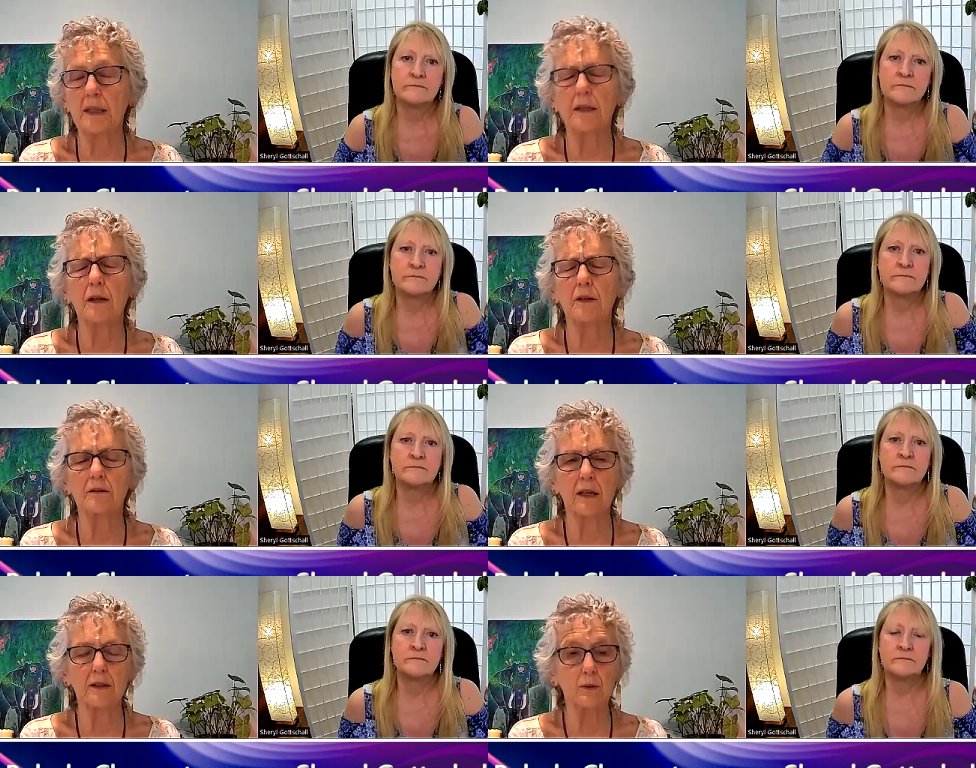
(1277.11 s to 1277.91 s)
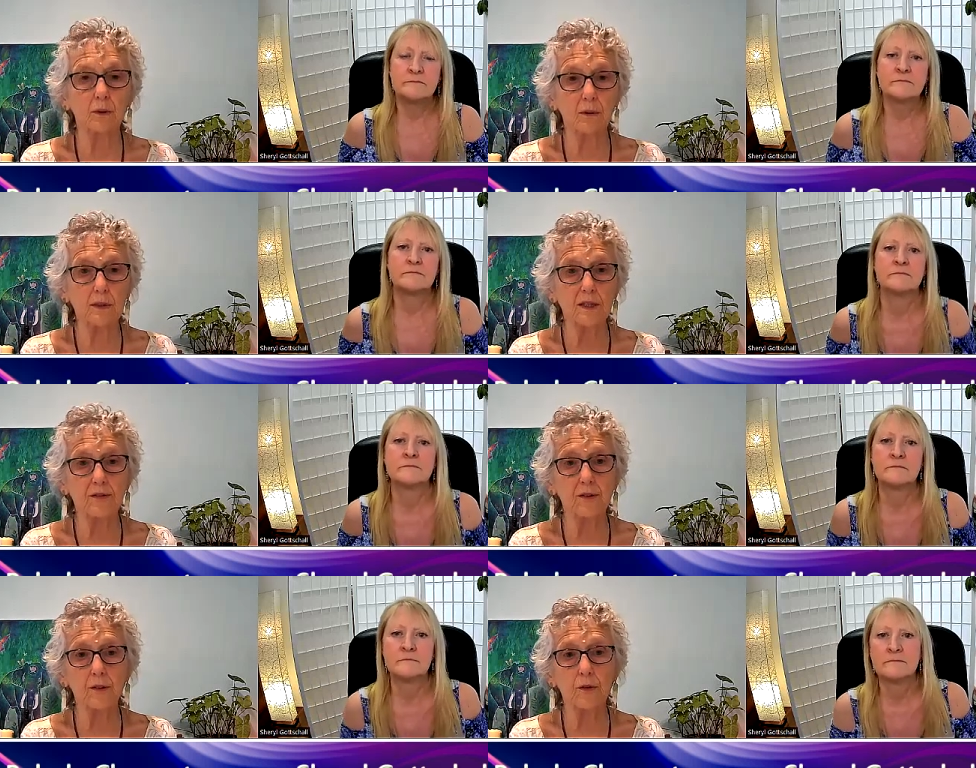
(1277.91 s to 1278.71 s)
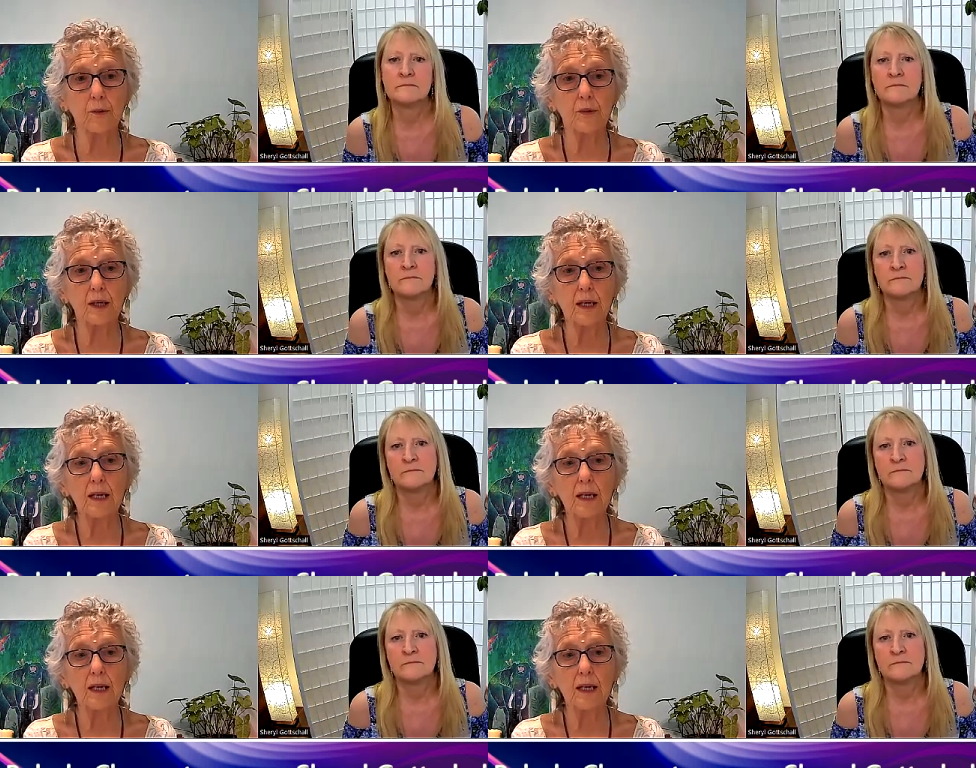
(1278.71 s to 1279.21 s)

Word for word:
Speaker 1: a lot around the world with different groups.